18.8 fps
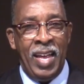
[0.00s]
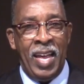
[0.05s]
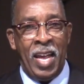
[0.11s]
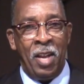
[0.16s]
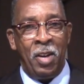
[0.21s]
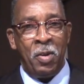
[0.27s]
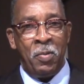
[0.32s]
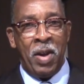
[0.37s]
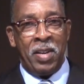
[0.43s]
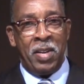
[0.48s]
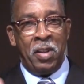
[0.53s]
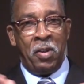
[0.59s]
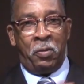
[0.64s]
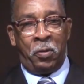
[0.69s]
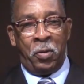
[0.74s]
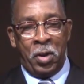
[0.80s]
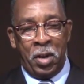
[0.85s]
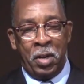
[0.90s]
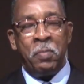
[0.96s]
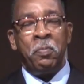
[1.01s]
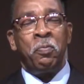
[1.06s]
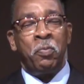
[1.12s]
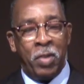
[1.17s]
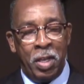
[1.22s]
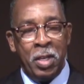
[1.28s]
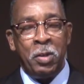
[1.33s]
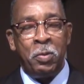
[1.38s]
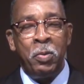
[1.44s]
Hello, my dear friend.
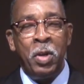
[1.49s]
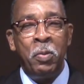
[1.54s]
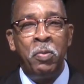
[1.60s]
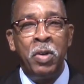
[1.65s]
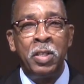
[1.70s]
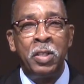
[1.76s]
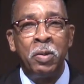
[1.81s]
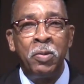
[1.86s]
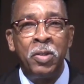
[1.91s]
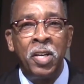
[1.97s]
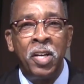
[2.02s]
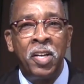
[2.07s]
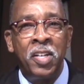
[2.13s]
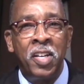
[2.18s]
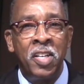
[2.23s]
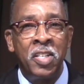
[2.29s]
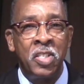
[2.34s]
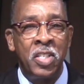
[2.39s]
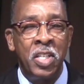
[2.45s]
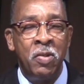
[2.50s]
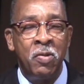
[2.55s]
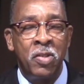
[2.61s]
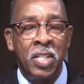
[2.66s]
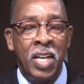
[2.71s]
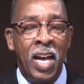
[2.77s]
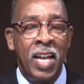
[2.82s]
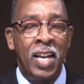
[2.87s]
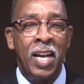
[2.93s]
It's me, Bishop John R.
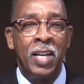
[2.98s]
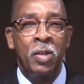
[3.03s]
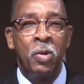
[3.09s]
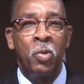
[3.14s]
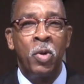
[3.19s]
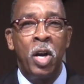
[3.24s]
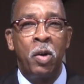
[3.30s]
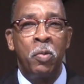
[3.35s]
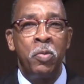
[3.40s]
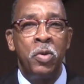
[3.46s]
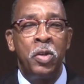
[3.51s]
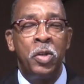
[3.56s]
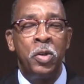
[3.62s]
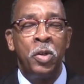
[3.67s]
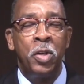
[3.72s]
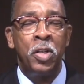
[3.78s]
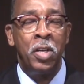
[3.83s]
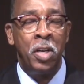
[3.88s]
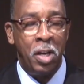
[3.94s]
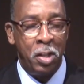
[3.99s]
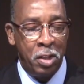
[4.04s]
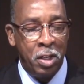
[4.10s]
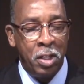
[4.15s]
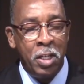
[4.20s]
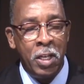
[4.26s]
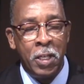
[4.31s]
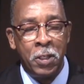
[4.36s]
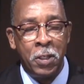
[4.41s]
Stevenson. I'd like to welcome you to another
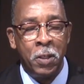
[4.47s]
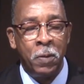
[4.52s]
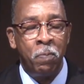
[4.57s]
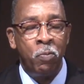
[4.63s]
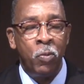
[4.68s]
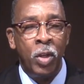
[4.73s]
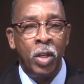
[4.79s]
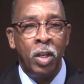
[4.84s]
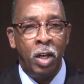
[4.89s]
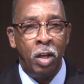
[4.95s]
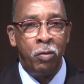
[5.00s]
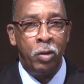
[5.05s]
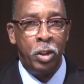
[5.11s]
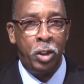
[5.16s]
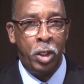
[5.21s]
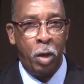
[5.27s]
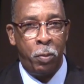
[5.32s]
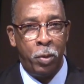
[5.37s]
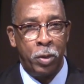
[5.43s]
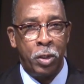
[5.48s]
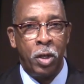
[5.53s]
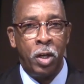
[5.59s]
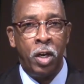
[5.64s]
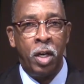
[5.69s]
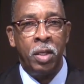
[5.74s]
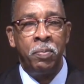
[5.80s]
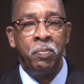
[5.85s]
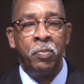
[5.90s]
edition of The Shepherd's
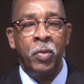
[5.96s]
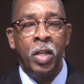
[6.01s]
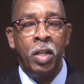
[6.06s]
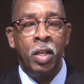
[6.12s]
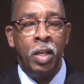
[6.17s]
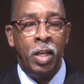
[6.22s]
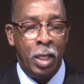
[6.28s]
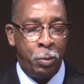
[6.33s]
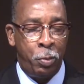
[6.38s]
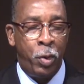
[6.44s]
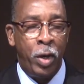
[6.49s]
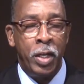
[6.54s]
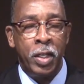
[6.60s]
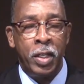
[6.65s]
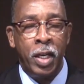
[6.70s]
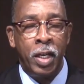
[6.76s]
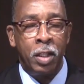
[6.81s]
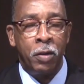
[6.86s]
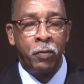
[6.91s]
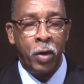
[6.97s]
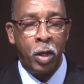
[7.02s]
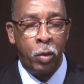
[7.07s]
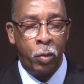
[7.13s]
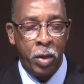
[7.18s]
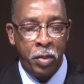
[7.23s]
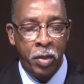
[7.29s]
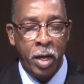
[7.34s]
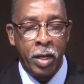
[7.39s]
Heart. Let's pray together.
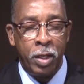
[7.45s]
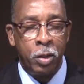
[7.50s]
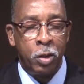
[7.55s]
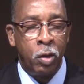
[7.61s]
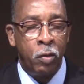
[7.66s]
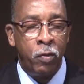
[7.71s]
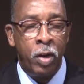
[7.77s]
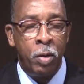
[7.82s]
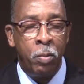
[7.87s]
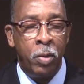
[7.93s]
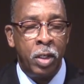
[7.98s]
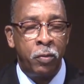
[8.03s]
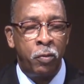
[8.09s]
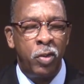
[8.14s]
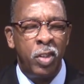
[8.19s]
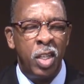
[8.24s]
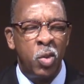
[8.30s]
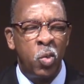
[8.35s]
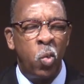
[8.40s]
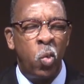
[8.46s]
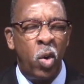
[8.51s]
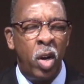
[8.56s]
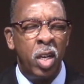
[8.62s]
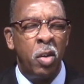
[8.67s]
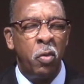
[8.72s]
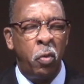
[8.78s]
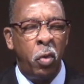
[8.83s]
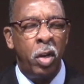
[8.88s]
Father, we thank you so very much for this
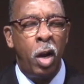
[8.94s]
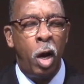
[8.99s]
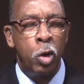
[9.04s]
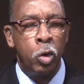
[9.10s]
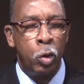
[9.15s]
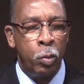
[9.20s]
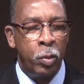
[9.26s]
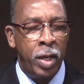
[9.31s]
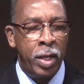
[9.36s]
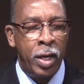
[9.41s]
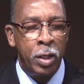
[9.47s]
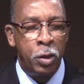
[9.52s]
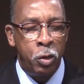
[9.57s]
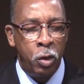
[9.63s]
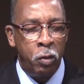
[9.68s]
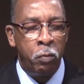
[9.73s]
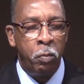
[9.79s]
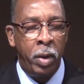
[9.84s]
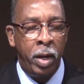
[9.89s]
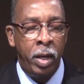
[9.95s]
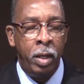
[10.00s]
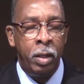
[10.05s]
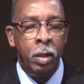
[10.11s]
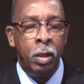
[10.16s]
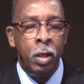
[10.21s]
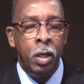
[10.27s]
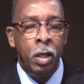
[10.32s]
wonderful and awesome day that you have made.